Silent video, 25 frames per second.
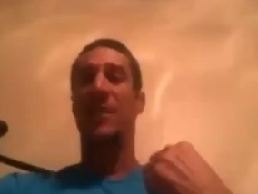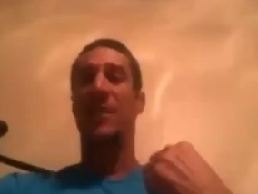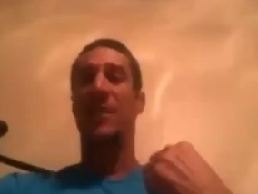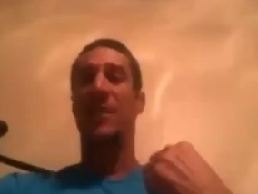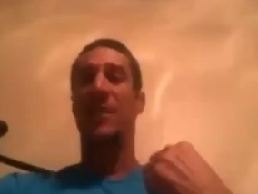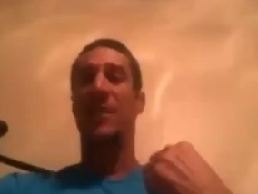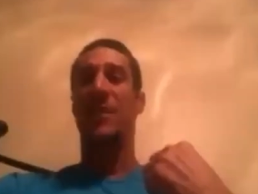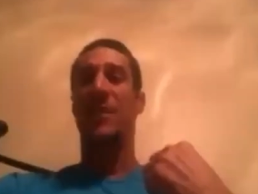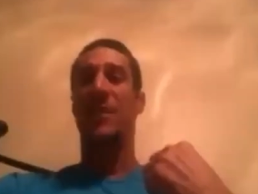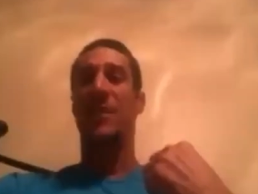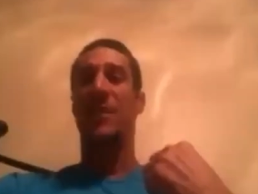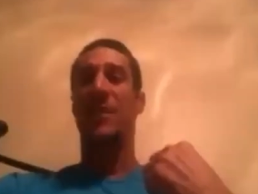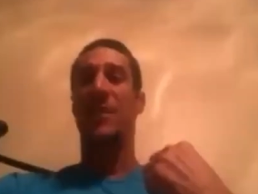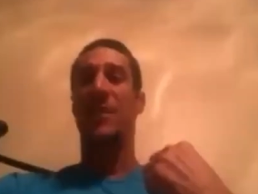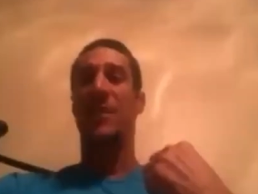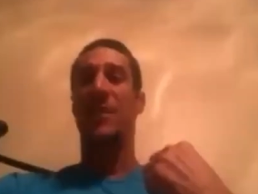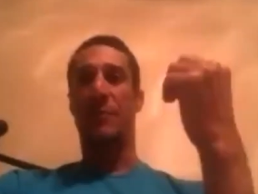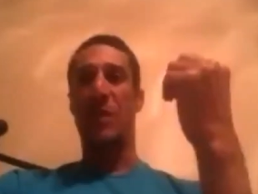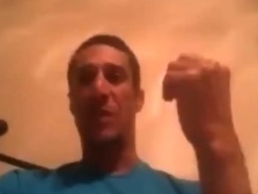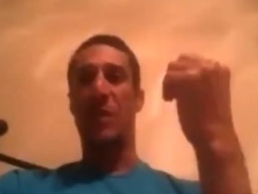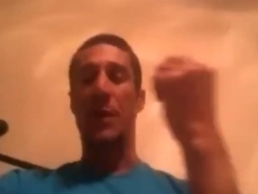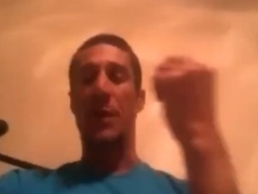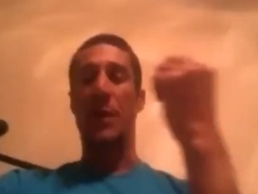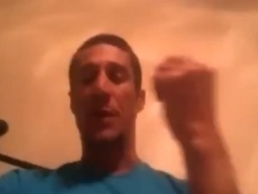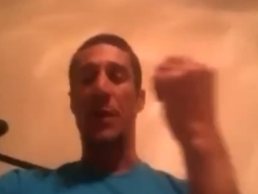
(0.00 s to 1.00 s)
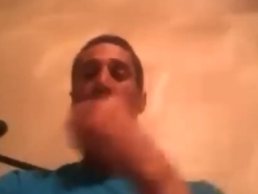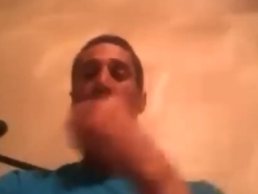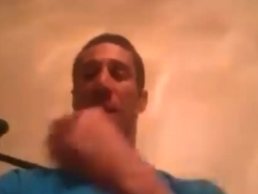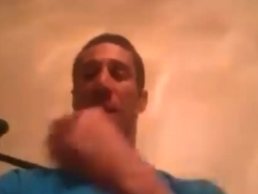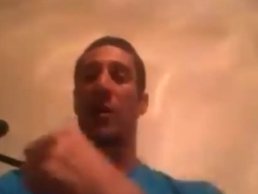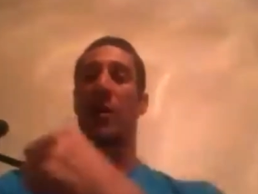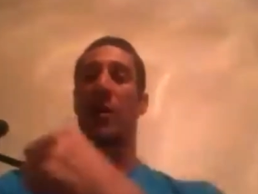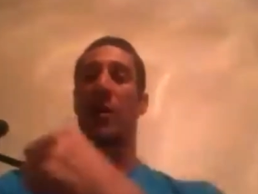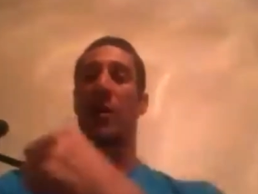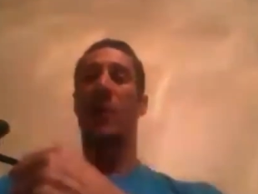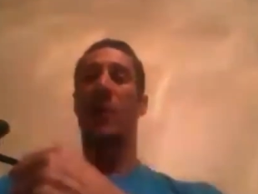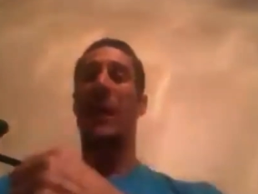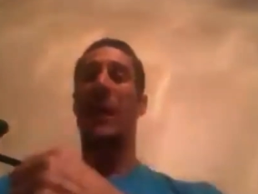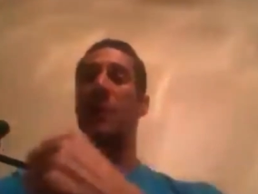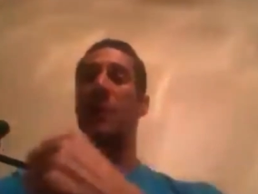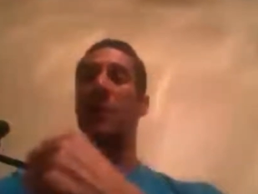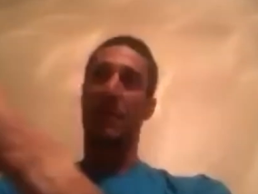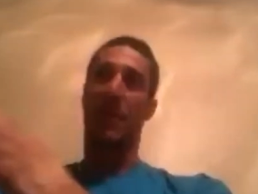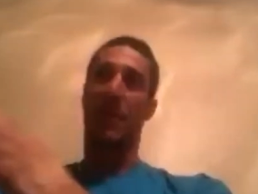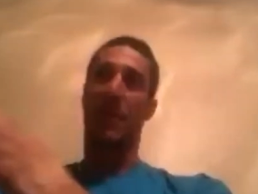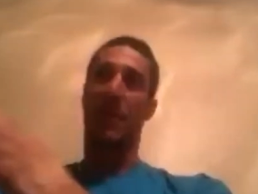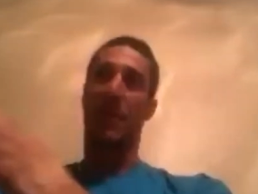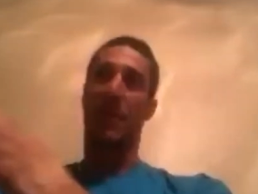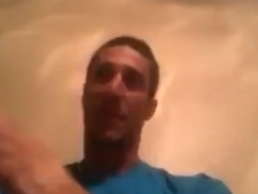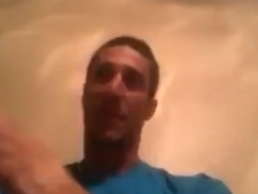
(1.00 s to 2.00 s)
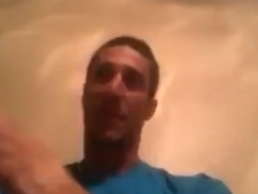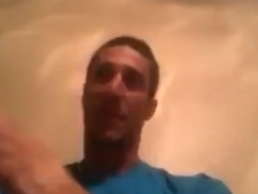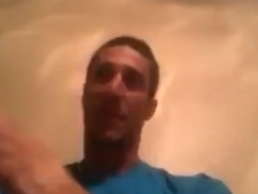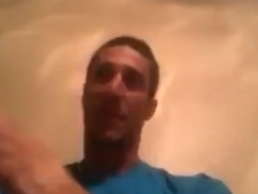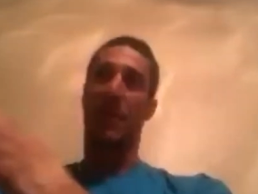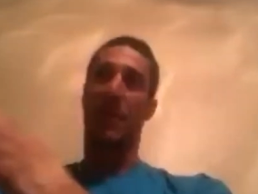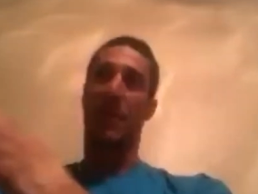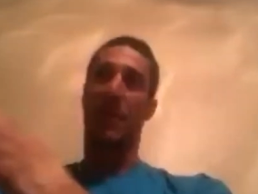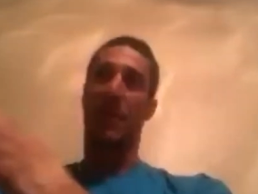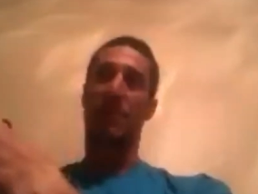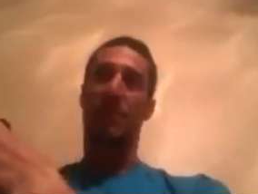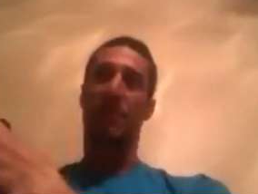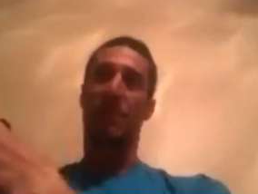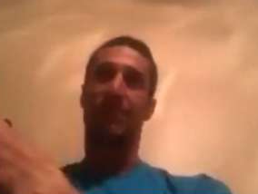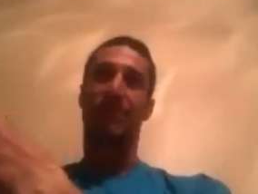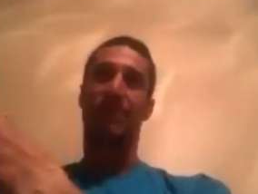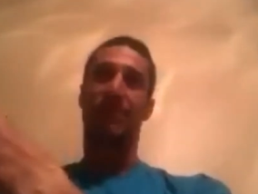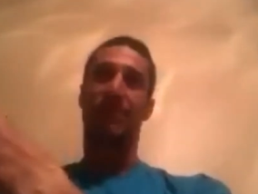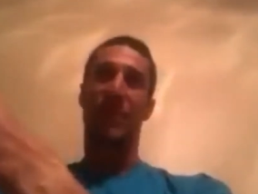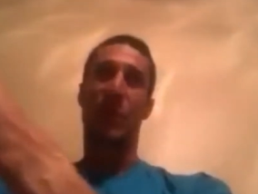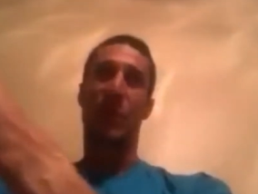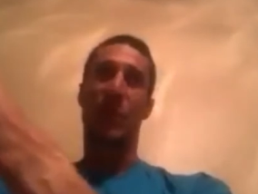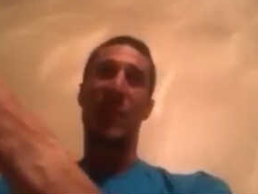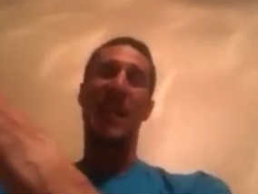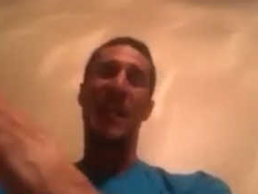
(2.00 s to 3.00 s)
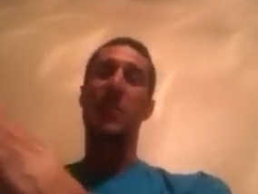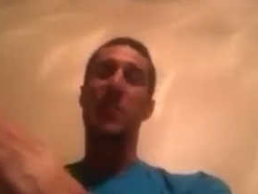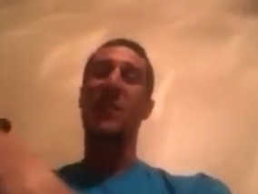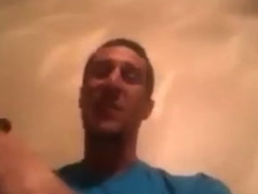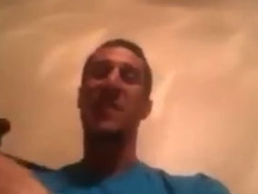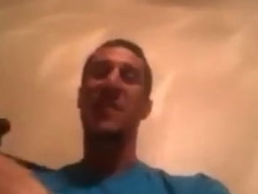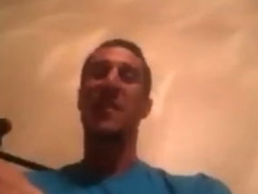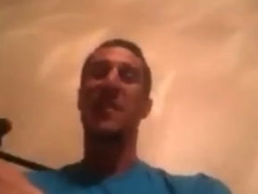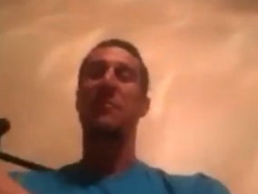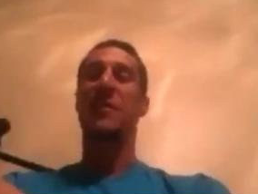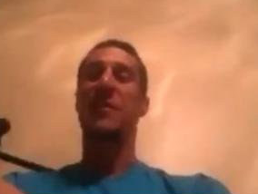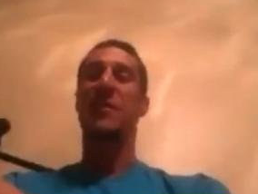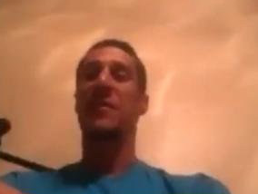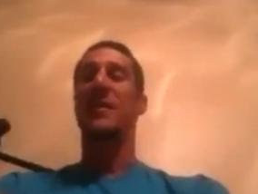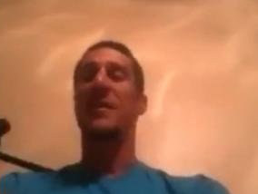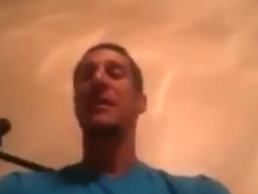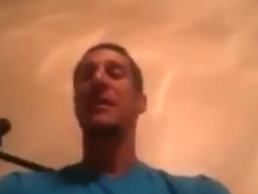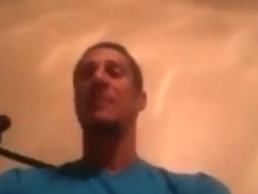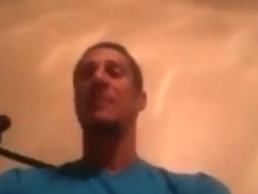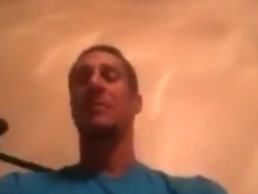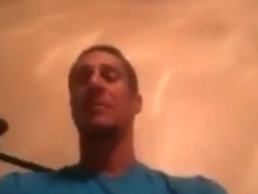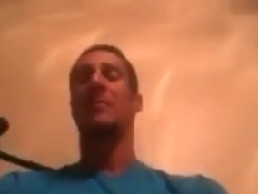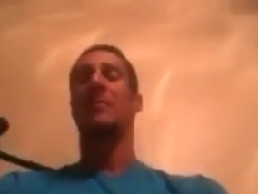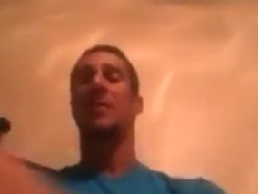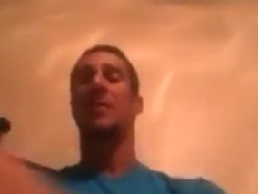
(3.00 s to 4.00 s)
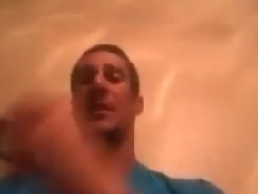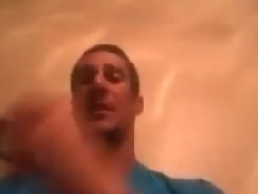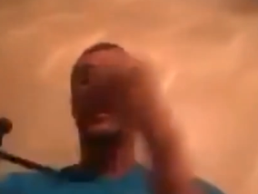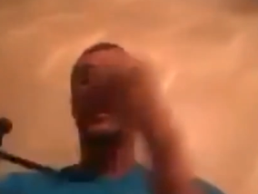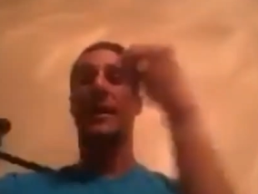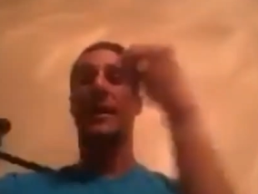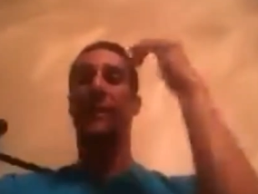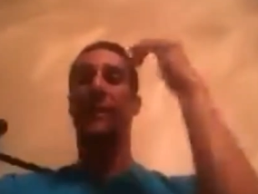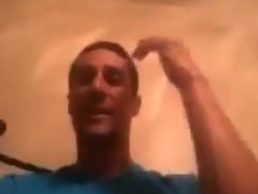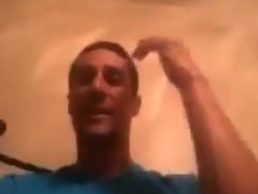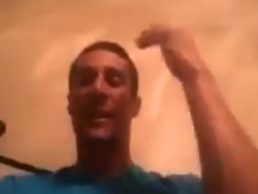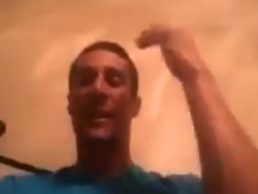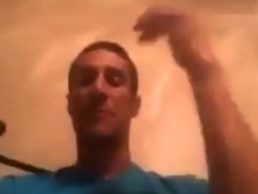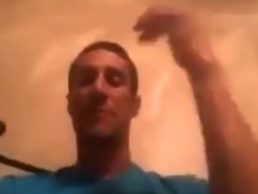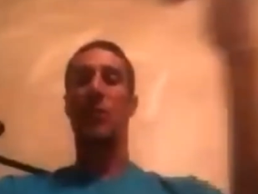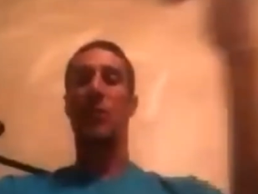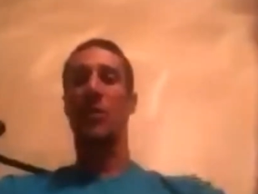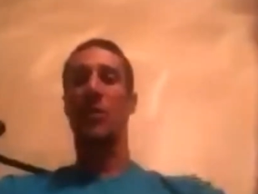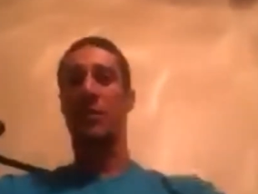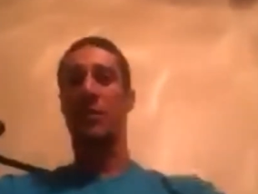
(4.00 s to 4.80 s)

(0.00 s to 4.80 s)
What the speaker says: and I work on that specific thing that I was.